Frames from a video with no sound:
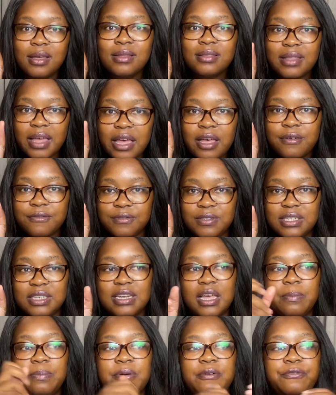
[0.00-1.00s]
They have
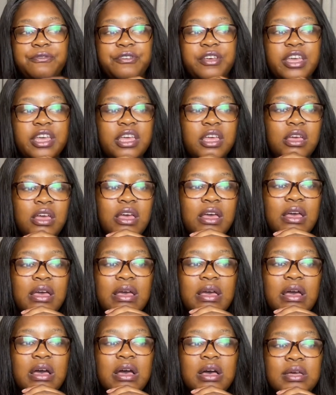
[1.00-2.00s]
dinner buffet,
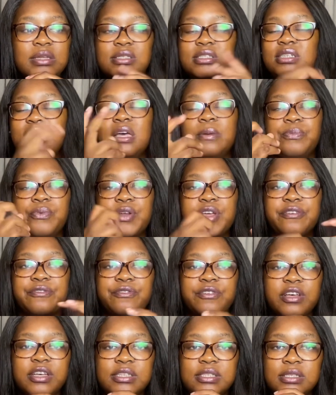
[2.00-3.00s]
dinner
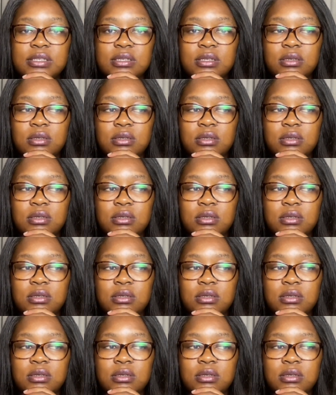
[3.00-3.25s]
breakfast.